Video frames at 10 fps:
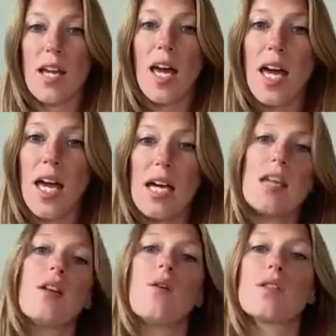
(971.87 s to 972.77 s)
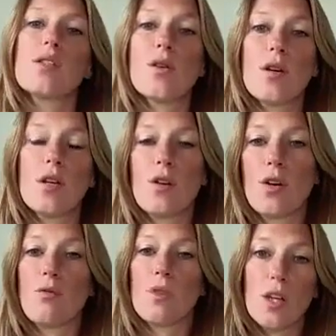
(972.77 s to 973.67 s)
hey, it's Lauren,
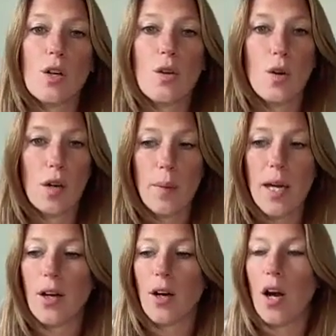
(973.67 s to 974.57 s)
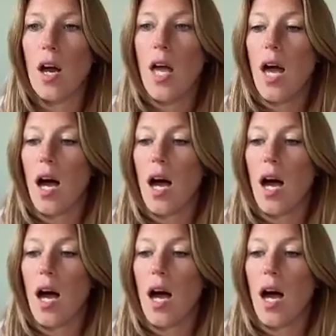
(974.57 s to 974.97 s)
your realtor, Lauren Baker.